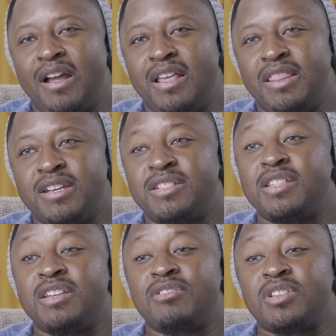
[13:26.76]

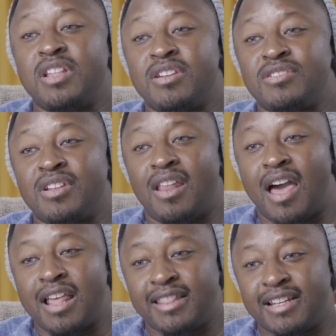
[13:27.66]
There's a
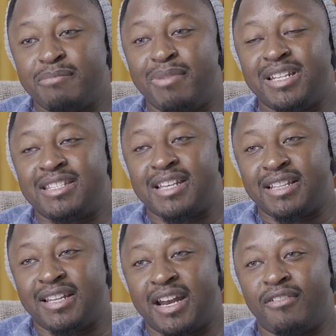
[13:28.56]
lot that's been
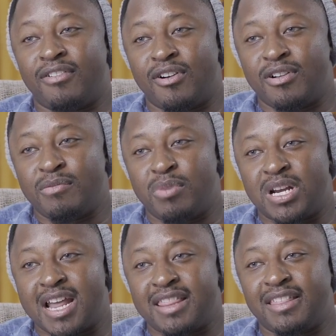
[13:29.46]
said that I've heard,
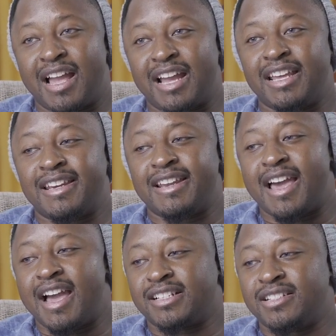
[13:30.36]
but nothing I can
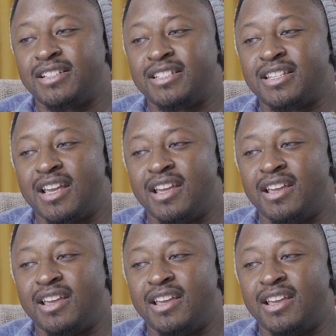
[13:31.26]
actually say